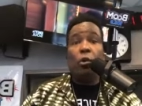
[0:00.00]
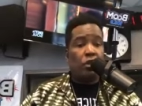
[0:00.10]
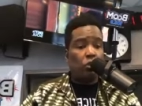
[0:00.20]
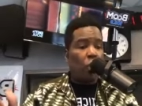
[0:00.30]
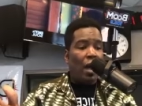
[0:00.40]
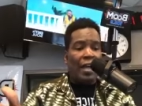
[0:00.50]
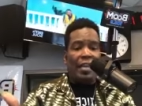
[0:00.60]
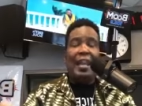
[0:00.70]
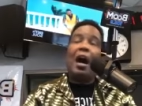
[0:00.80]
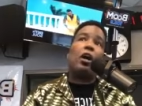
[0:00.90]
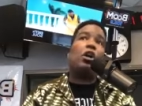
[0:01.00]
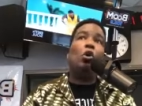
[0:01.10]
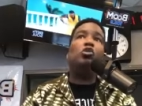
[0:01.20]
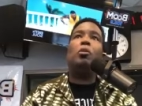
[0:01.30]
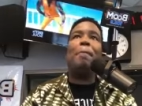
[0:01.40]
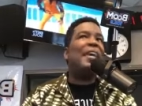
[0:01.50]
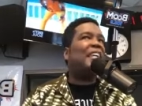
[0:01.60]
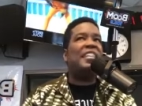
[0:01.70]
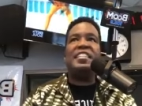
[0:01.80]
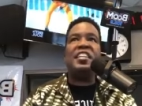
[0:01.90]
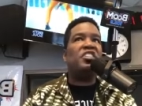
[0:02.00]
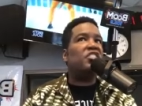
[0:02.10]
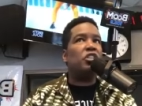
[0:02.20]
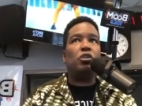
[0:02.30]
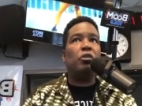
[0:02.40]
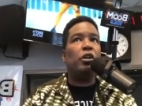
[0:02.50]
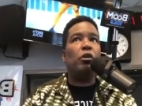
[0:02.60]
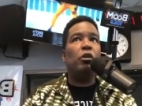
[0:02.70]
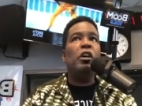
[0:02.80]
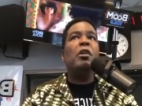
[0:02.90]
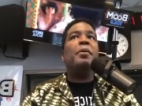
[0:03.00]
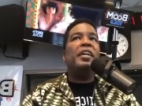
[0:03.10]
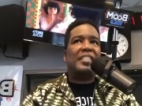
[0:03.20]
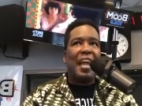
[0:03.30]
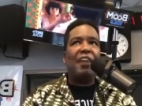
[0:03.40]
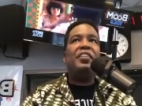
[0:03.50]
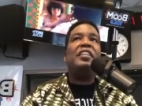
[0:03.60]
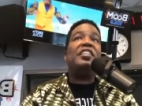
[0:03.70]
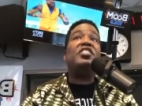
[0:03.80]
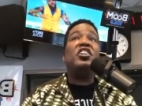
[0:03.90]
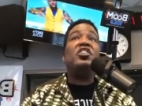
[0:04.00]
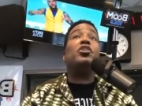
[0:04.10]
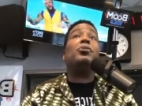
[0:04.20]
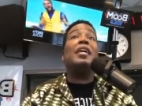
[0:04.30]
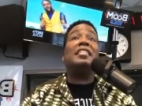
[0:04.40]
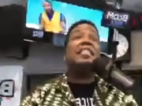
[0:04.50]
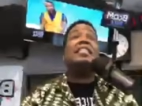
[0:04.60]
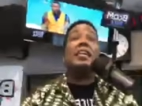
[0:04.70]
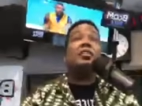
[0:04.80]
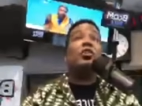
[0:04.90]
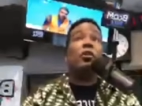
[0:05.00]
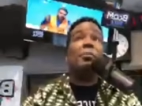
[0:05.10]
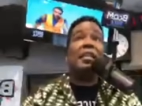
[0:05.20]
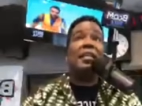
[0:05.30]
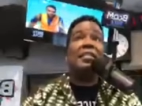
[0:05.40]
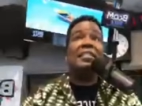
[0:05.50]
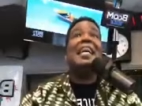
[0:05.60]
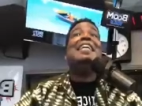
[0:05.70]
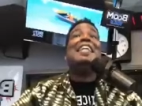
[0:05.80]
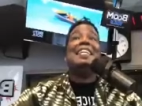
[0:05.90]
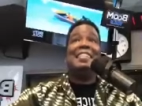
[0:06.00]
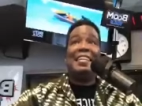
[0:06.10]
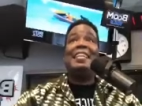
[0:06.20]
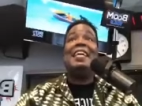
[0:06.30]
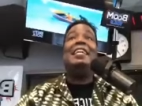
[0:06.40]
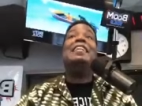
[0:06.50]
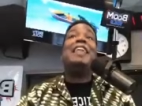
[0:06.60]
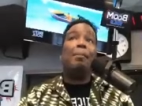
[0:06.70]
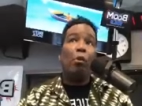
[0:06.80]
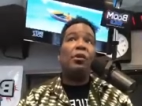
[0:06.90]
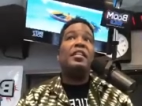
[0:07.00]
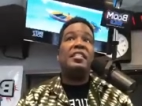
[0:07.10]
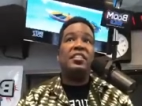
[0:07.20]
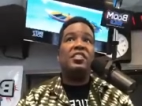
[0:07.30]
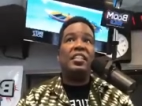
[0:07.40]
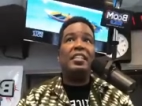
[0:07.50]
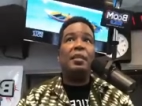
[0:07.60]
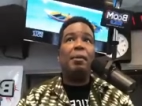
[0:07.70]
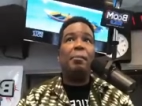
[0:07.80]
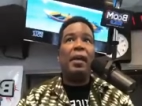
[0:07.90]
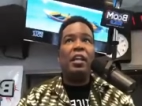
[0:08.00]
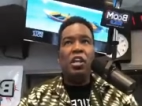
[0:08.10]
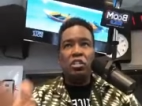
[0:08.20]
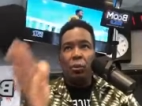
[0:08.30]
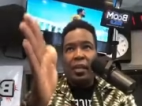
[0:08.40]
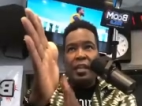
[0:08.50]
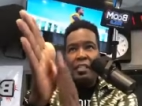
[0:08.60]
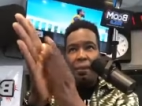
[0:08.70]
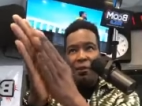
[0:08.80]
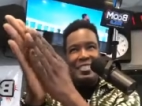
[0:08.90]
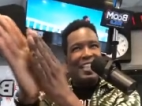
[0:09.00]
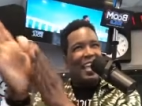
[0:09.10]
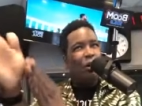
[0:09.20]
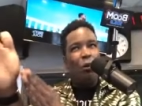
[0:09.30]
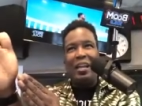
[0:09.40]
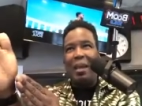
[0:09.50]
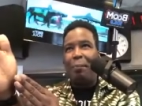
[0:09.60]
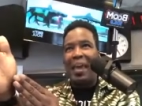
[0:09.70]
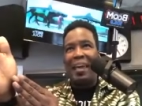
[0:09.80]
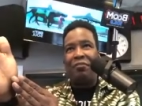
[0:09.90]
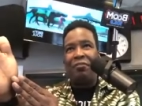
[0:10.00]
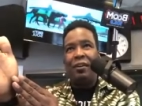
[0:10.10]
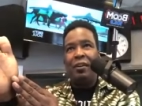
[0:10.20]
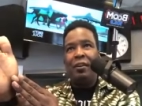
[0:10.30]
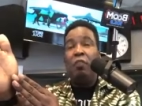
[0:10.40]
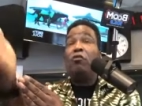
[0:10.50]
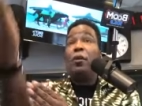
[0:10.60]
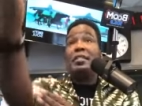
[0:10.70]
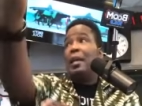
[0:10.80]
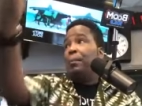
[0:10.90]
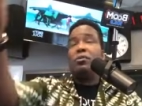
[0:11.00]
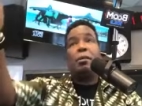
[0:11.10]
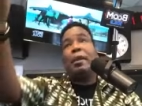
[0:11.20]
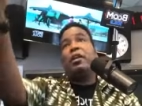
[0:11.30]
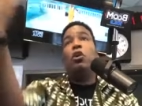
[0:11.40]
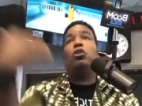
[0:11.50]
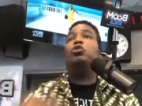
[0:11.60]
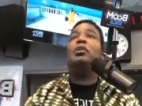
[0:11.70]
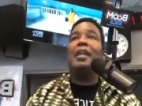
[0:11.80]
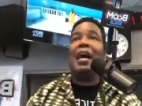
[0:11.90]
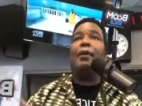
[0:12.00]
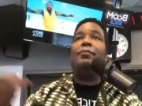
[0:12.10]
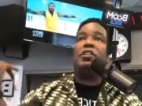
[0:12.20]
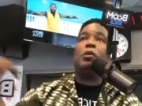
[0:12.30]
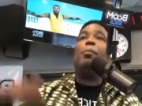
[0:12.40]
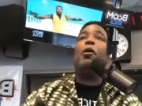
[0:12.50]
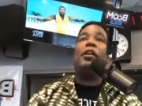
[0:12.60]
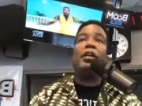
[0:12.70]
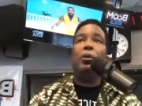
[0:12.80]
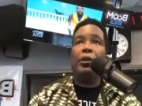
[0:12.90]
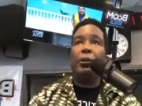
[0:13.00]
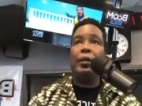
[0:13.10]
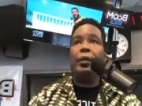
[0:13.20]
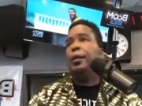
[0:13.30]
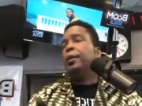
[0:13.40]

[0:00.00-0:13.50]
Which is why in our culture, making decisions is critical. Because every decision creates a set of circumstances that dictate that more decisions need to be made. So again, it's about staying on that path. For example, somebody calls you tonight. There's a party going on.